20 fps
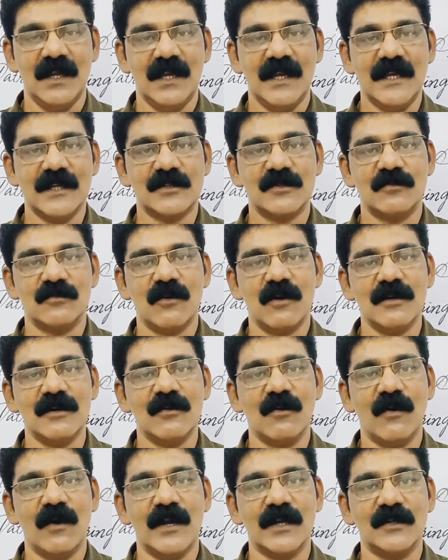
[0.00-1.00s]
is
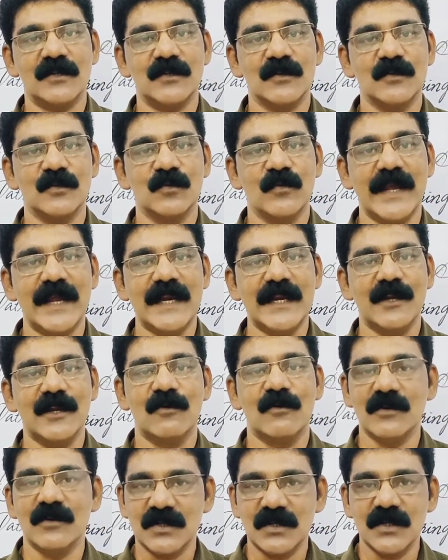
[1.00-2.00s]
not going to do any
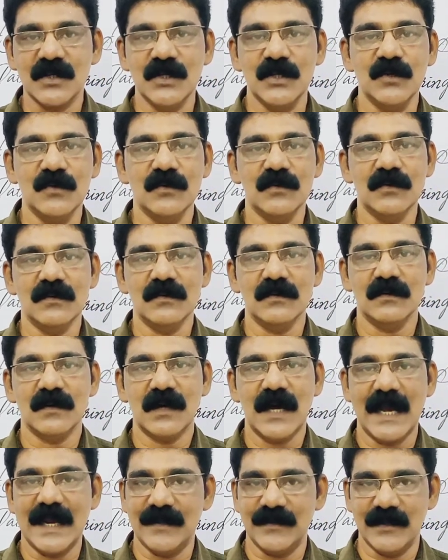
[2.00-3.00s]
good to you,
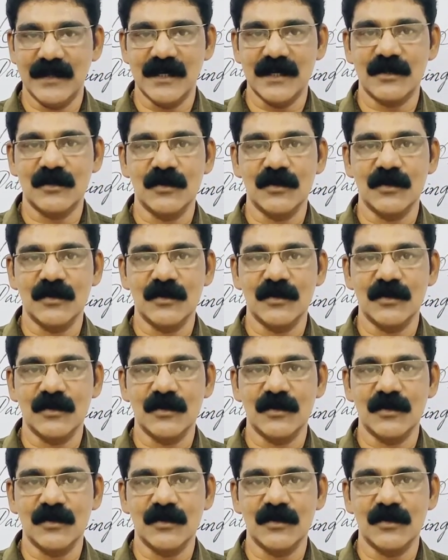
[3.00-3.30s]
either to